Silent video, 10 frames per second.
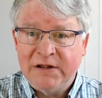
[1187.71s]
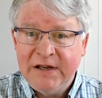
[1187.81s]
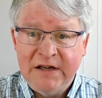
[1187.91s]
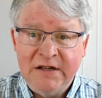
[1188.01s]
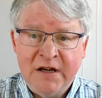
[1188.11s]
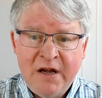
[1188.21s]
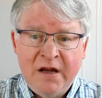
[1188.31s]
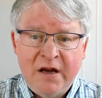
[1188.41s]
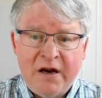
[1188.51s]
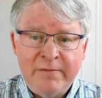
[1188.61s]
lead,
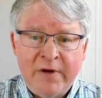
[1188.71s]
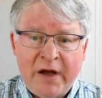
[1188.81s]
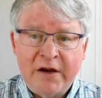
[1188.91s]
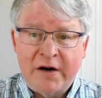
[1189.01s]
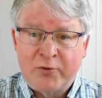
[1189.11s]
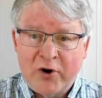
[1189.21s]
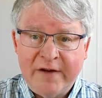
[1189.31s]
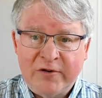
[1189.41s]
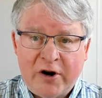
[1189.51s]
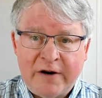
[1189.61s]
I got a
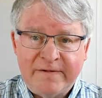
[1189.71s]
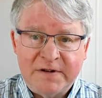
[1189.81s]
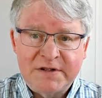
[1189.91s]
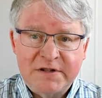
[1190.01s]
private office.